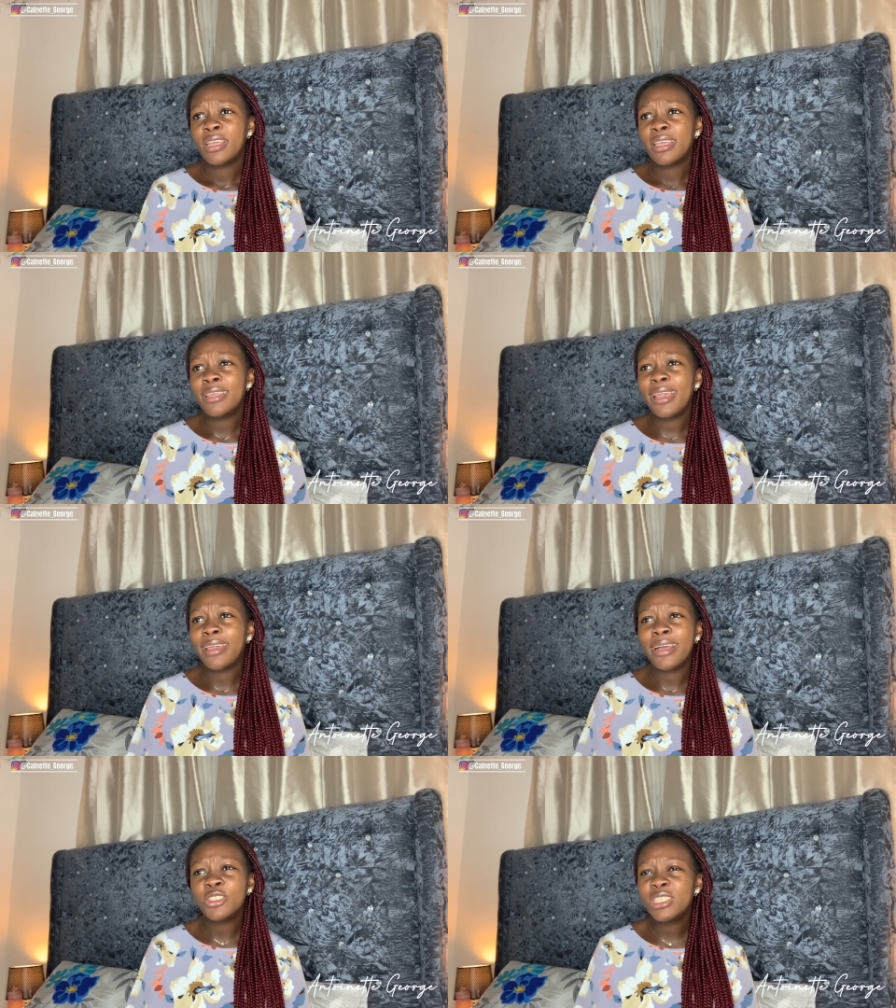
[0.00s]
yeah,
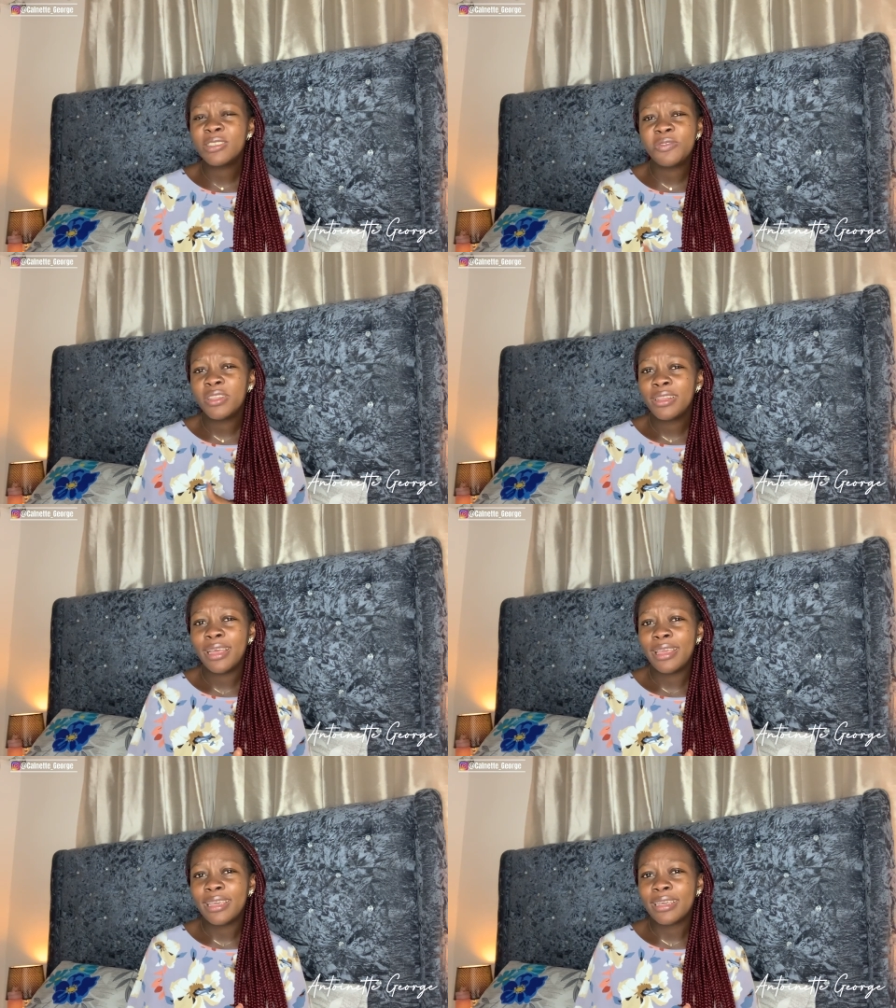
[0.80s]
I just feel
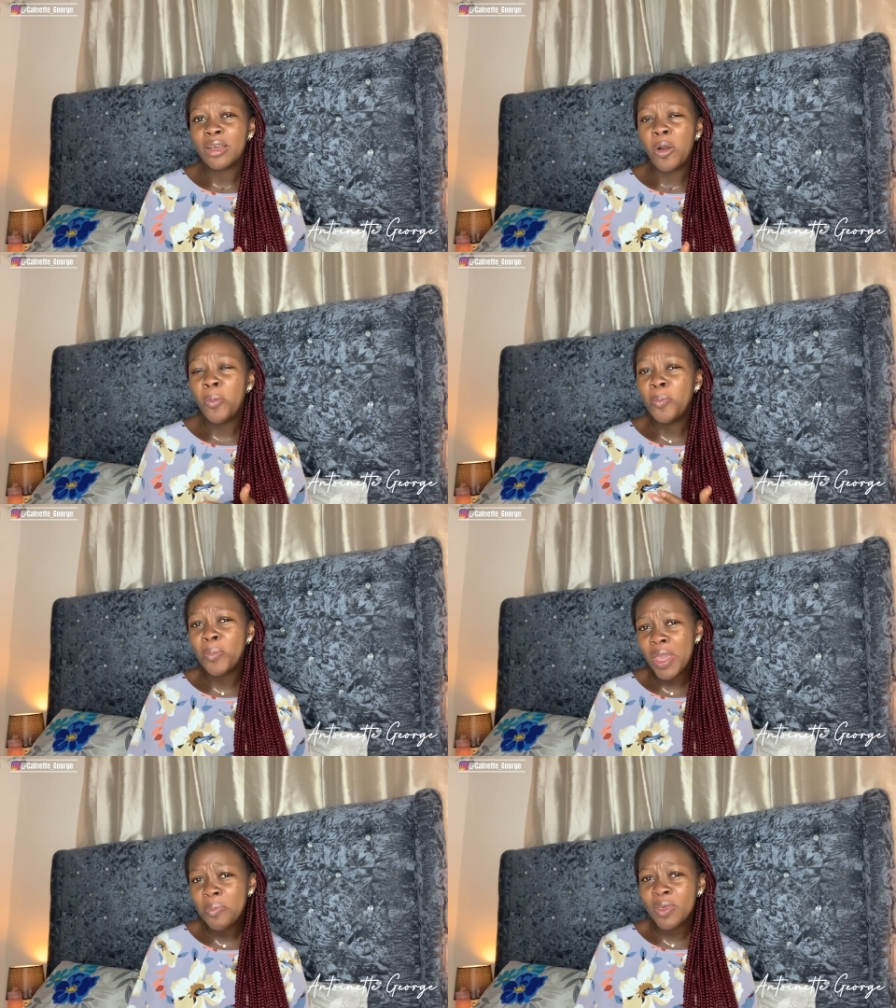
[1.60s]
like
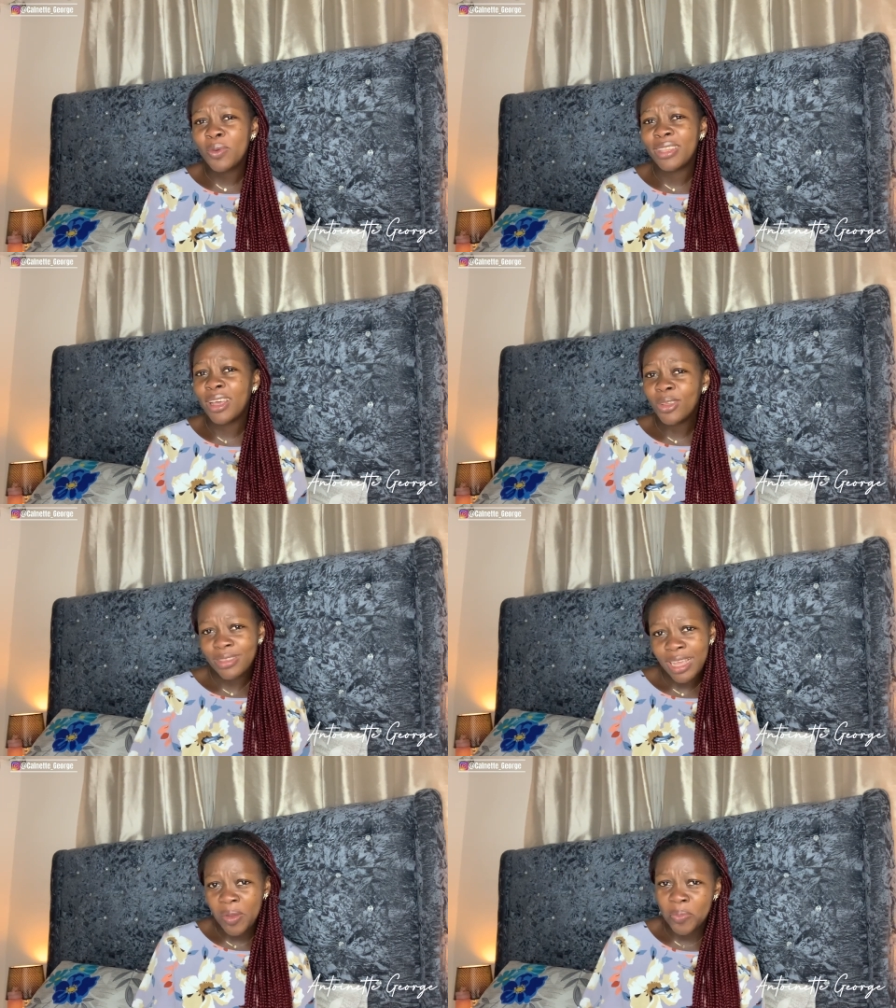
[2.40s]
maybe without
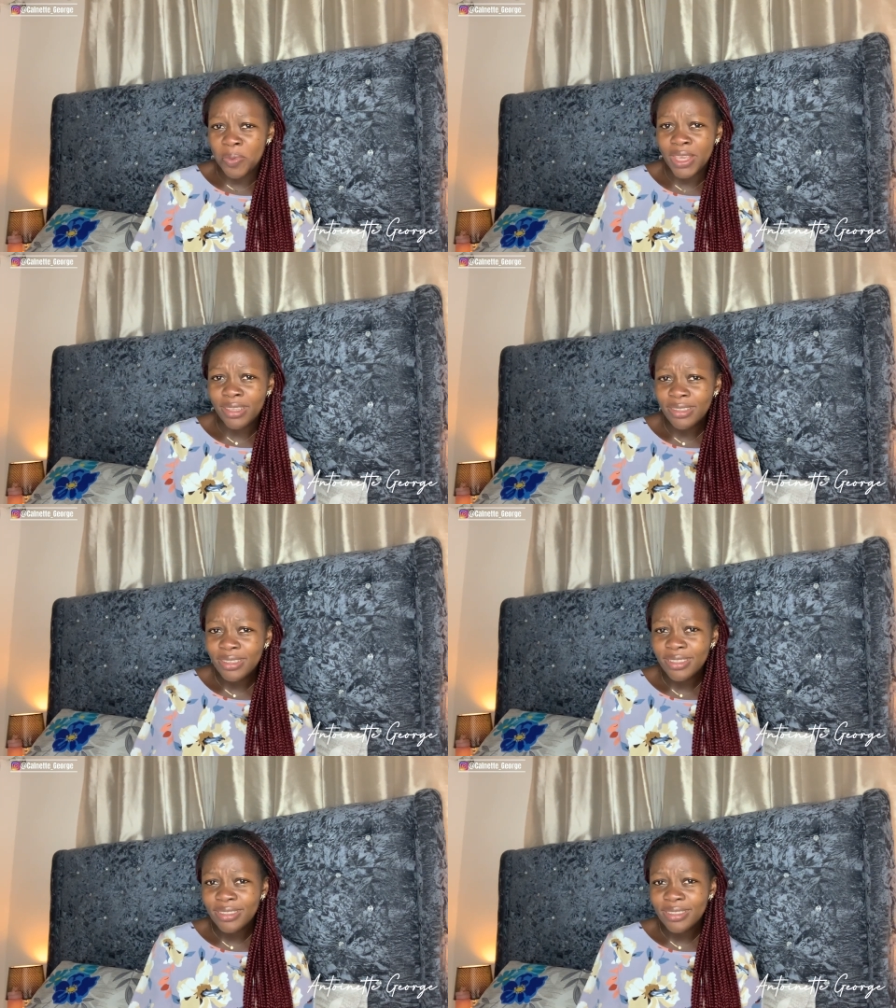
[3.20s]
that pill,